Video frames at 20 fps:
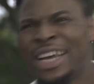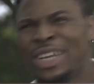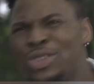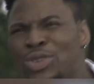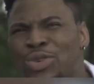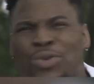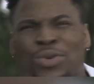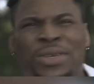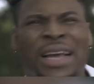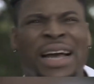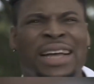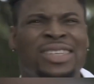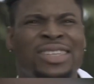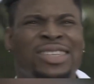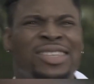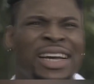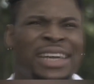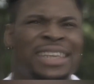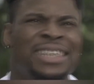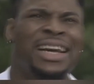because of the
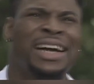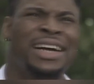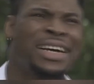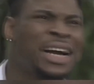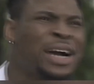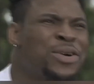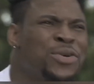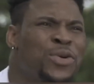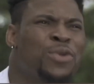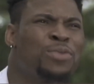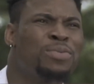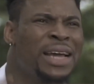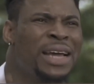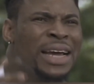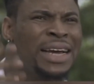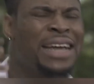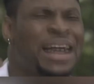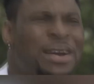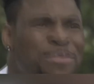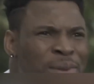body. Like, ah, mm. we
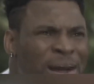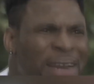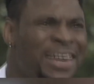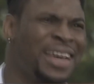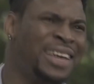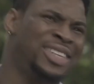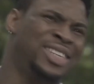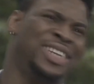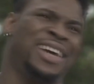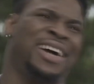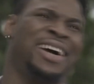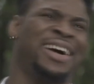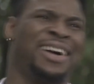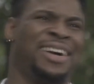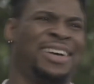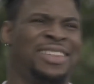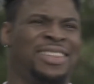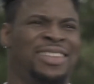love his physique and he's very